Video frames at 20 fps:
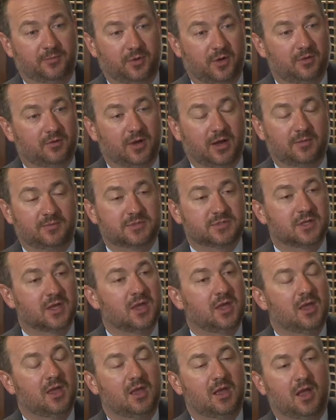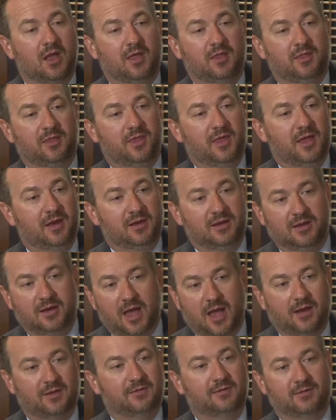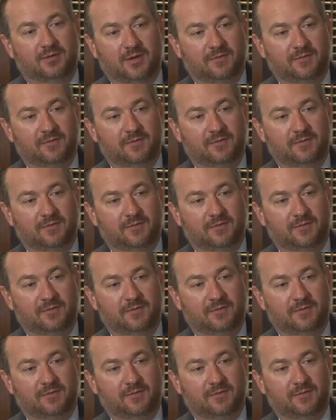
programs, then not